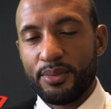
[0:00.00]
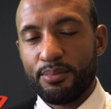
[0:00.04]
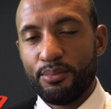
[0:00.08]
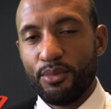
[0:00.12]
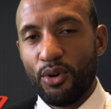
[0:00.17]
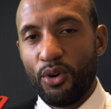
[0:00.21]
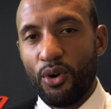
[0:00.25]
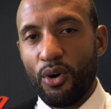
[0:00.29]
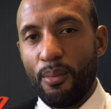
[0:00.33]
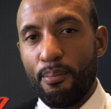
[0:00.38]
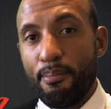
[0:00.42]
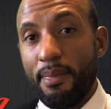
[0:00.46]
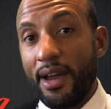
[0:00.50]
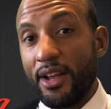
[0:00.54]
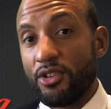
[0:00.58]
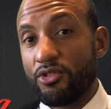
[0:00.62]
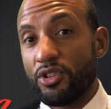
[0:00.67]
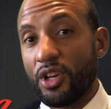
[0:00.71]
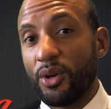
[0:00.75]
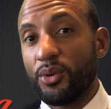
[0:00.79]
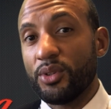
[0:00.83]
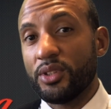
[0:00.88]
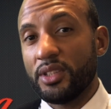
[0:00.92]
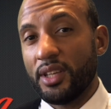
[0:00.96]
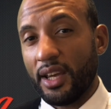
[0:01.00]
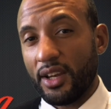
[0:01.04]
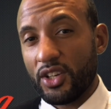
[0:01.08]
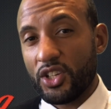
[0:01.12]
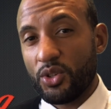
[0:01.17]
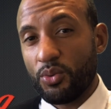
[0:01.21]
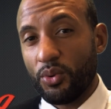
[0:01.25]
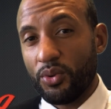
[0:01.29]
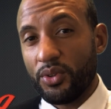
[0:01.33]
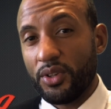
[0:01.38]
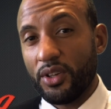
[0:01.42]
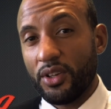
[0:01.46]
It's more
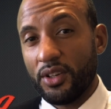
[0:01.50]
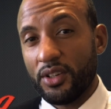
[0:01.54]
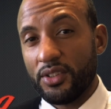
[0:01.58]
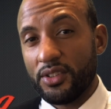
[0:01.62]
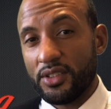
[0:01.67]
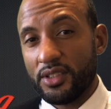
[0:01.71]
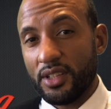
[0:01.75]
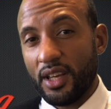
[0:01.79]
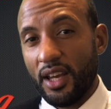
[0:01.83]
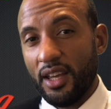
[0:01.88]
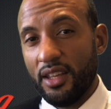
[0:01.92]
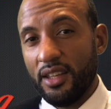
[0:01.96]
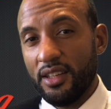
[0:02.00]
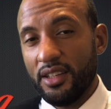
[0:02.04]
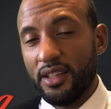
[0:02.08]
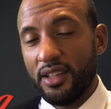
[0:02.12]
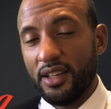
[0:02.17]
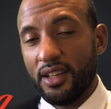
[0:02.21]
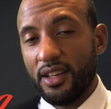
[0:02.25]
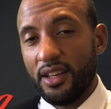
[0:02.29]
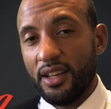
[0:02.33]
metrosexual, you could say.